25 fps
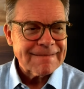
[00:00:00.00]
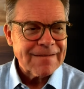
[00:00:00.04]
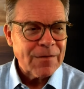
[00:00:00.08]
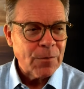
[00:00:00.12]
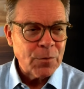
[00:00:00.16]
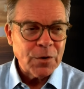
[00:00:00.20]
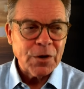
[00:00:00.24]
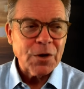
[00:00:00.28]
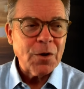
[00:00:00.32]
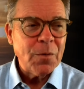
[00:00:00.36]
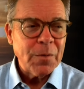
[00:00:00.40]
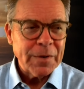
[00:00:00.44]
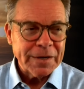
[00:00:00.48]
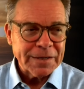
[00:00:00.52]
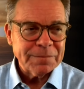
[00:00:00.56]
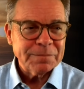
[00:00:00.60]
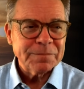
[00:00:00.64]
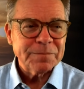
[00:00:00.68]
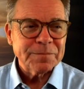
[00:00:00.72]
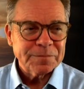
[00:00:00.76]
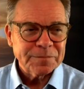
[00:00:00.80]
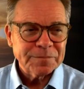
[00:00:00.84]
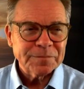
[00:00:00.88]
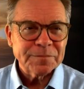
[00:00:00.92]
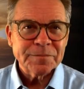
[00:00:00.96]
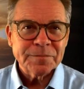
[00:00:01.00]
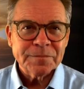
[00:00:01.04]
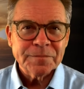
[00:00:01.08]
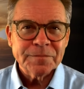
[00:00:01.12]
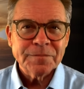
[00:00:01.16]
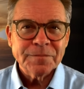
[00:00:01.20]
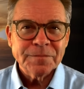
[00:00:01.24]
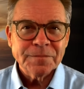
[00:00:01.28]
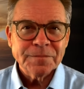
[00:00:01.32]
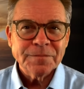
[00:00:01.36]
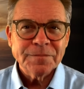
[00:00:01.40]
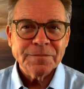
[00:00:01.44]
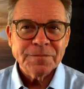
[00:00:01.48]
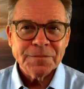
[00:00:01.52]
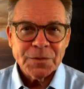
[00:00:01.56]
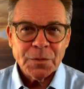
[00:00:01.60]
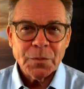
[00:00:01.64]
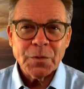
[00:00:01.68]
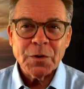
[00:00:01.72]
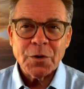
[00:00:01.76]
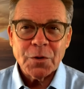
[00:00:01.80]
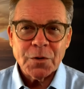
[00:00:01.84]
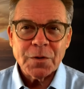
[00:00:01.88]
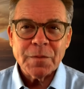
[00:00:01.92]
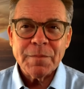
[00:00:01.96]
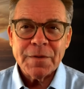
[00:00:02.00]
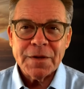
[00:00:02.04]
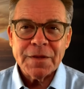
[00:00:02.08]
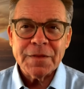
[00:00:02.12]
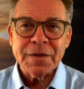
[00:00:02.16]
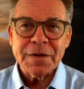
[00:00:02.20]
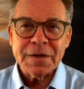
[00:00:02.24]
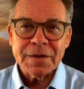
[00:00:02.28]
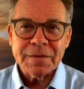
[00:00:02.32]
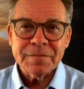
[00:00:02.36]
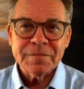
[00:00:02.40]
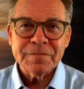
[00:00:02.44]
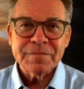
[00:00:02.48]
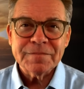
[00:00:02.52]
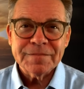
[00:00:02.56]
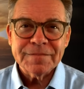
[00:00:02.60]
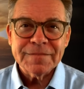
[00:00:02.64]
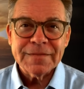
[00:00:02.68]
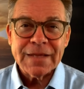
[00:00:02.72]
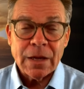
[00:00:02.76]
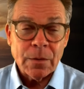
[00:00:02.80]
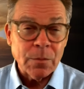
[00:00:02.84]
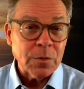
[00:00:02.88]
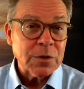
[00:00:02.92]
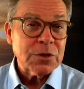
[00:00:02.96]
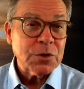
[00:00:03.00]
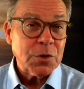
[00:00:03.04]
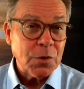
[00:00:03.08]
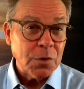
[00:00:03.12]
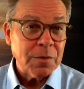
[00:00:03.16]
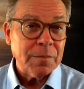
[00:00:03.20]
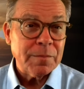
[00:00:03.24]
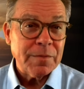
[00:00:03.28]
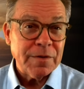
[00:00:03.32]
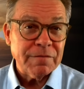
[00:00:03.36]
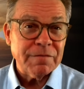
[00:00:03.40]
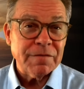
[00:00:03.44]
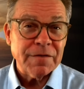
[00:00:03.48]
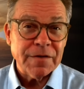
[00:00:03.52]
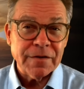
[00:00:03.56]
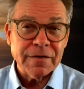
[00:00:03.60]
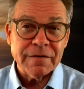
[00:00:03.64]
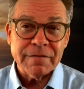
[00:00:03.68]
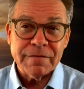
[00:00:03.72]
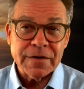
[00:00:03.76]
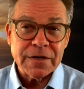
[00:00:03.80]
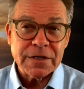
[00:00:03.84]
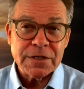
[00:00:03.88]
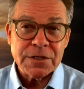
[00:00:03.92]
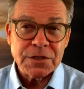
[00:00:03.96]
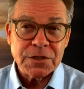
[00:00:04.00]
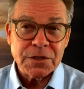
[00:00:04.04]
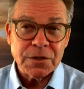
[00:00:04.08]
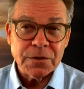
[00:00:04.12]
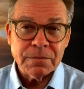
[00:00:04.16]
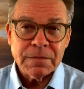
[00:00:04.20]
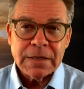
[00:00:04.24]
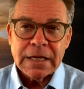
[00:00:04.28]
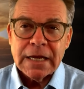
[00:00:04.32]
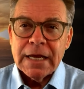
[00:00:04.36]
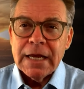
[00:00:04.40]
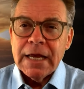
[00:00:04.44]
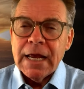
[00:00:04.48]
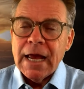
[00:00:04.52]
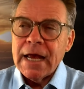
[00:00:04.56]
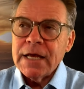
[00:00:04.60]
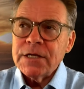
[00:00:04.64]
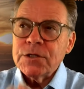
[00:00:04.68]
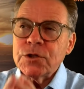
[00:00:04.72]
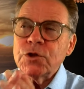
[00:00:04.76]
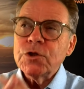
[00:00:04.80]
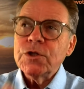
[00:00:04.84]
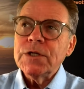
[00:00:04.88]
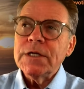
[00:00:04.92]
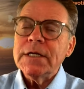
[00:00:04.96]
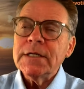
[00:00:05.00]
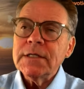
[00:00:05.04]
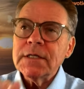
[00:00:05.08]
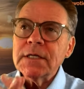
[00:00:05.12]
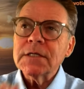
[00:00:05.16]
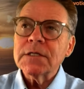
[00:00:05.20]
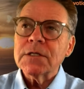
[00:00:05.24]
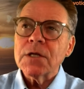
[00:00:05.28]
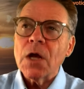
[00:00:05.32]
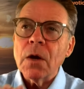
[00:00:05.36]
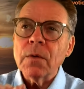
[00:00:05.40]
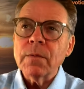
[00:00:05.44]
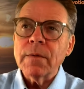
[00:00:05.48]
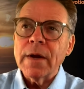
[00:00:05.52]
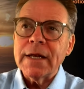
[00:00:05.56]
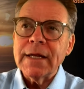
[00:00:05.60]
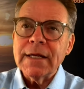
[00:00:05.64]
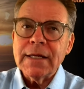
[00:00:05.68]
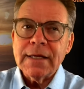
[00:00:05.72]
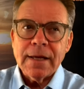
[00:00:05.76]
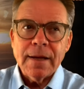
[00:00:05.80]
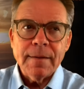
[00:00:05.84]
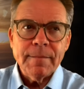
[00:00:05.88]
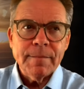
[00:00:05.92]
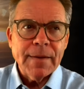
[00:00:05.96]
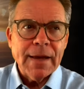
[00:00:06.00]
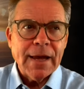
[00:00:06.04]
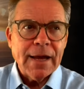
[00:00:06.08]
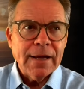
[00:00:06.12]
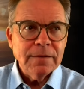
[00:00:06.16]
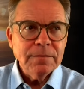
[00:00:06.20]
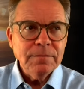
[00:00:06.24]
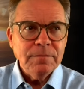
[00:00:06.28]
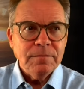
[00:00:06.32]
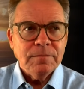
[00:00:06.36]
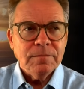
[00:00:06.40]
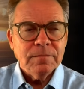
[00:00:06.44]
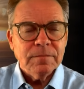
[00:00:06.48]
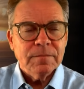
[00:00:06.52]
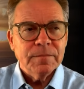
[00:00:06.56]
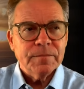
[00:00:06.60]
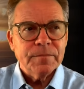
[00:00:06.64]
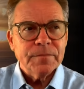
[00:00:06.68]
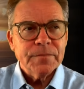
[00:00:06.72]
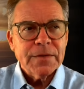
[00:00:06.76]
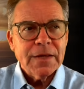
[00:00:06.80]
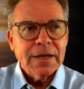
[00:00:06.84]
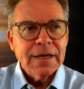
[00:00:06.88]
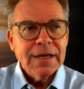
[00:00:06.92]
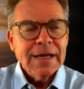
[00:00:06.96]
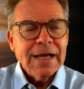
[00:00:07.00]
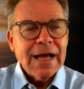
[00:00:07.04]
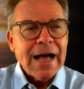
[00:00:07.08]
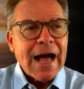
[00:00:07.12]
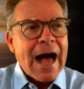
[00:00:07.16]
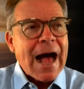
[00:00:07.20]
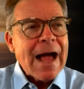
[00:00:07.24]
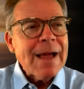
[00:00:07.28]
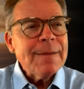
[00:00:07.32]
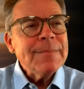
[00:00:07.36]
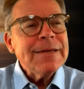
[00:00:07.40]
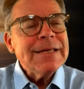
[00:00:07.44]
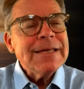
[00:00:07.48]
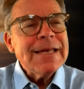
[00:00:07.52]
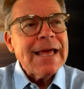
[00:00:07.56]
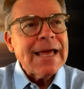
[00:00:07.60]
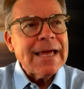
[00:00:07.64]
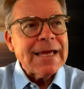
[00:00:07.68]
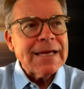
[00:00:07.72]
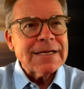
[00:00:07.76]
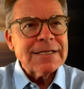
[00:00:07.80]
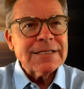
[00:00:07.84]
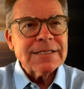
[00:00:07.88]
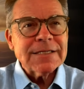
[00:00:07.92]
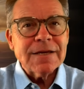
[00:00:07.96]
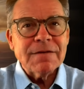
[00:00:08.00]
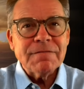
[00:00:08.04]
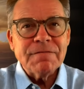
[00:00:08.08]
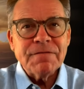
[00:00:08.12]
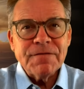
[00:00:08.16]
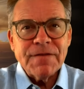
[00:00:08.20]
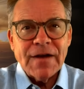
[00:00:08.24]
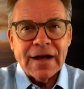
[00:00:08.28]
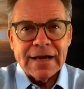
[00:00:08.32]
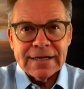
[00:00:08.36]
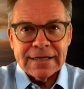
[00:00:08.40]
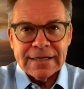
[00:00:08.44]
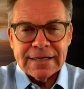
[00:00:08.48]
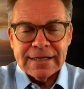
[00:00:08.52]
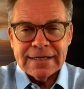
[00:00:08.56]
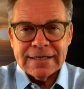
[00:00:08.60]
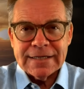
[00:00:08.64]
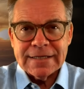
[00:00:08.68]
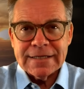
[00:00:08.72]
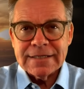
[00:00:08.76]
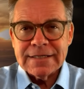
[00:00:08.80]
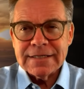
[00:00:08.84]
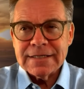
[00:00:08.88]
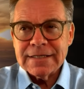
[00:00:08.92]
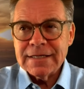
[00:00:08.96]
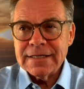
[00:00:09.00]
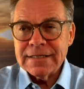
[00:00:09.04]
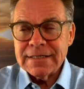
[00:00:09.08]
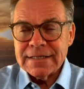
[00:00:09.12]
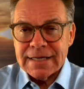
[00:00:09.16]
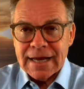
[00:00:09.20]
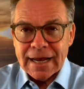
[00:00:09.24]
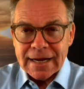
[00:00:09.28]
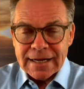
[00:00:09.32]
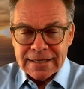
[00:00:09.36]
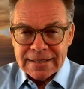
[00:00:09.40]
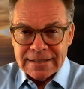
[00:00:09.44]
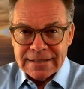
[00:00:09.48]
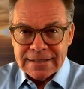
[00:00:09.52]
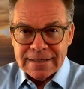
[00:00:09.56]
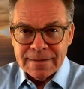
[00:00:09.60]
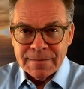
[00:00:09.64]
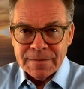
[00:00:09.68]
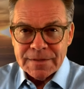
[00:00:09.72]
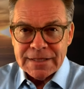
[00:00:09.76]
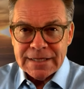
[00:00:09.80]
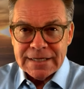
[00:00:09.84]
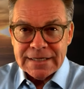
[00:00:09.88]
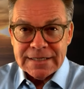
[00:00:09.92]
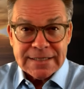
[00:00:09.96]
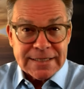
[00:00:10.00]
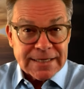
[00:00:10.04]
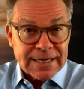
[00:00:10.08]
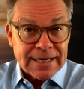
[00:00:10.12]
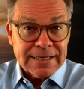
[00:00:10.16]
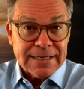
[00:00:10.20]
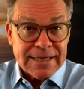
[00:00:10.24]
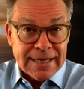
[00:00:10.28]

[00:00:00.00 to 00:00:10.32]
We're going. We're going to be there. And it's going to be very, very soon. Has Jesus already come back? Hymenaeus and Philetus in 2 Timothy said,